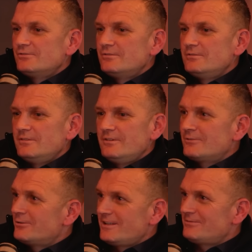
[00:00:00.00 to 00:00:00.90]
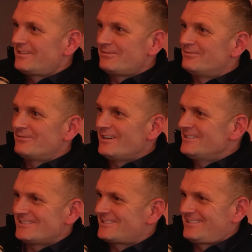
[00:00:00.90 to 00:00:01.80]
you know, I could have different
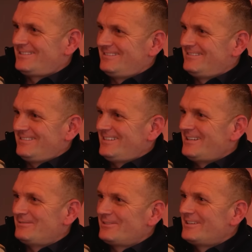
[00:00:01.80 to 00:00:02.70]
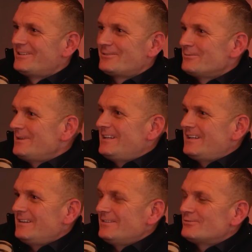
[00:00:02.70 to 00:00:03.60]
friends every other
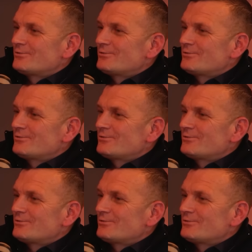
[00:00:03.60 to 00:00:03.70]
week.